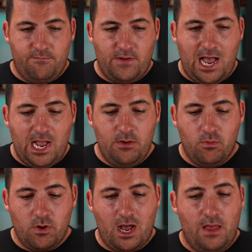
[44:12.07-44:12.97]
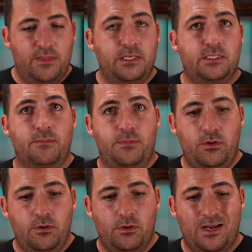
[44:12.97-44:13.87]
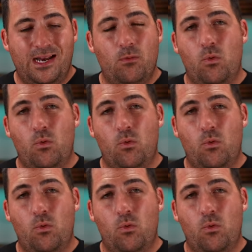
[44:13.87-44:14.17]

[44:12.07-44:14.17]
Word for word: if I were on this computer and I